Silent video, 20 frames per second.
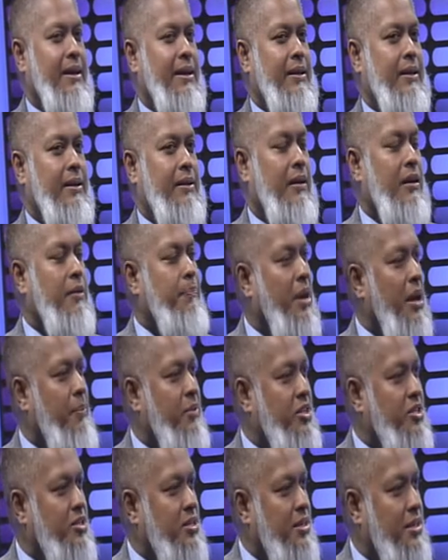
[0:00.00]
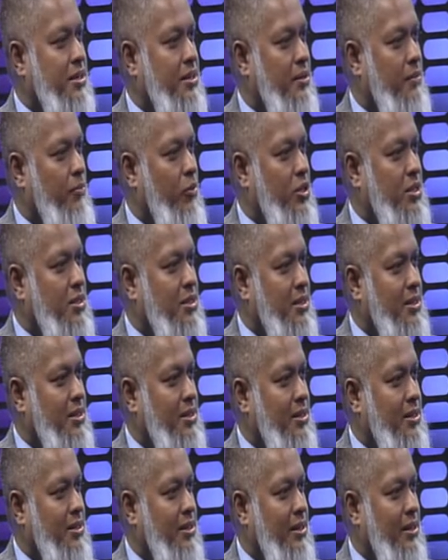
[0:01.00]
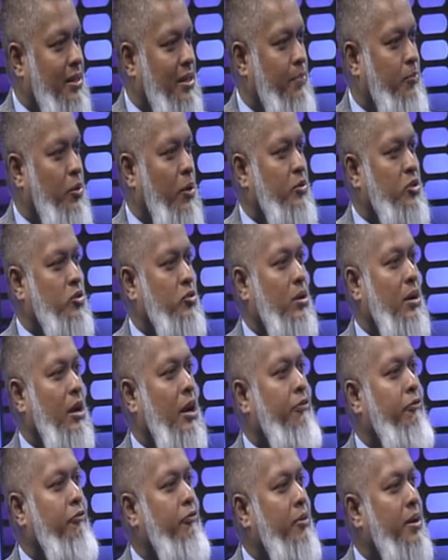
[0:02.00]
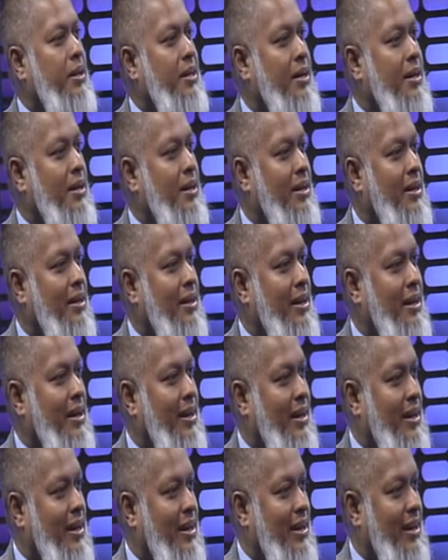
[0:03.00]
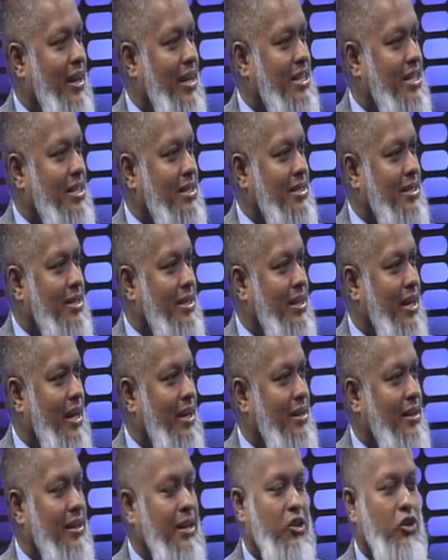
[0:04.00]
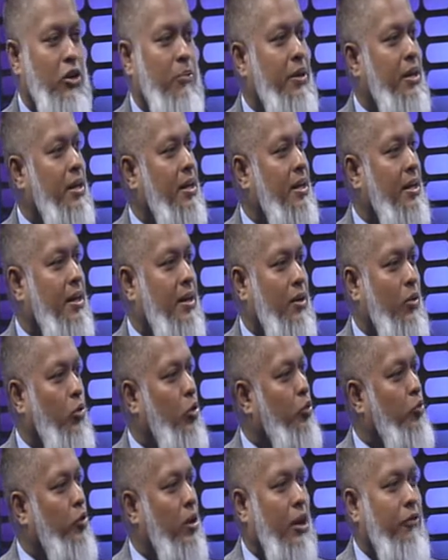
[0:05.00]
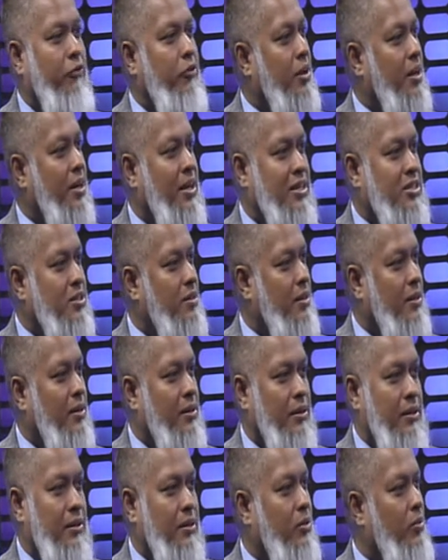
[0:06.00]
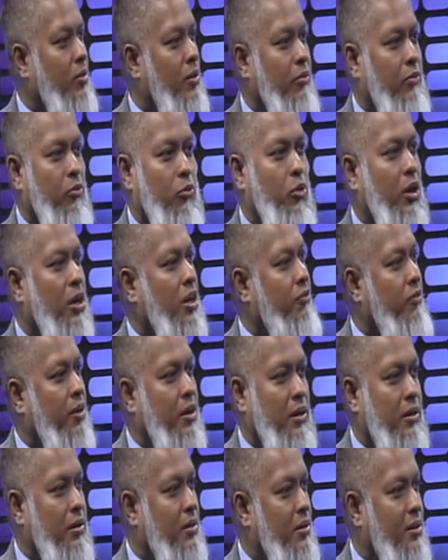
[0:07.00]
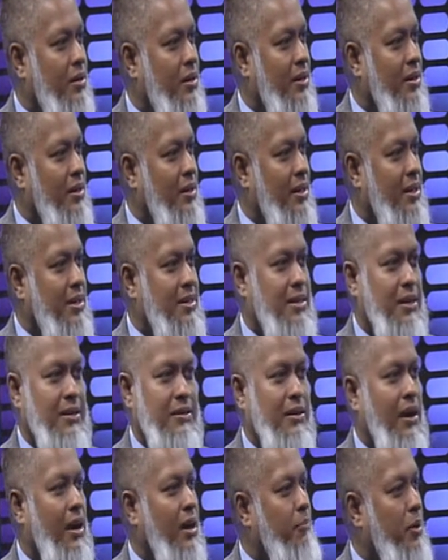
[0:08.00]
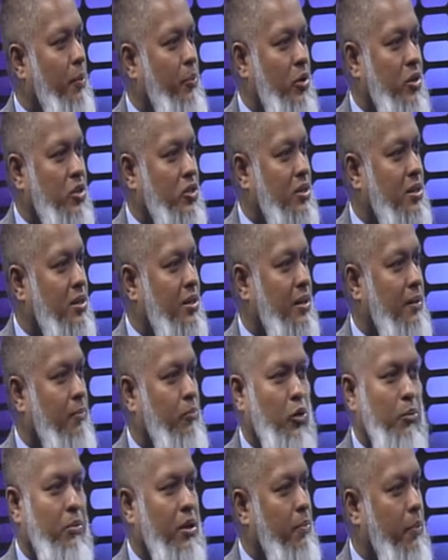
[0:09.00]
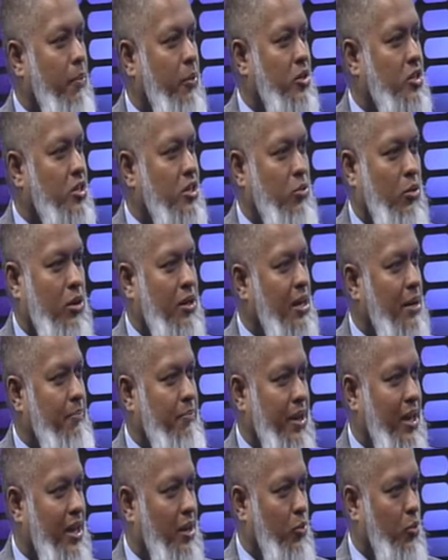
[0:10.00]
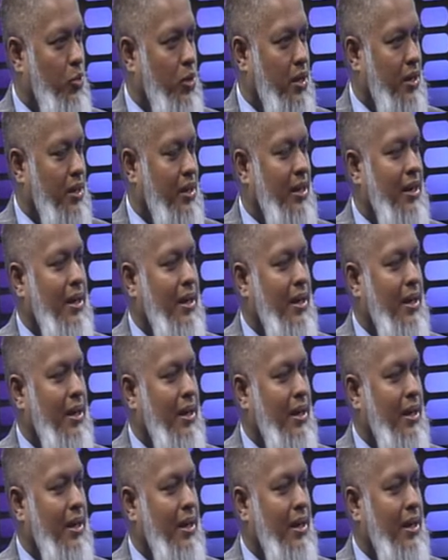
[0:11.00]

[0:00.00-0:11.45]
The current Prime Minister Boris Johnson, he promised to African nations that it will be good for African nations. You are working very hard. It's a young population, booming population. You will come and work,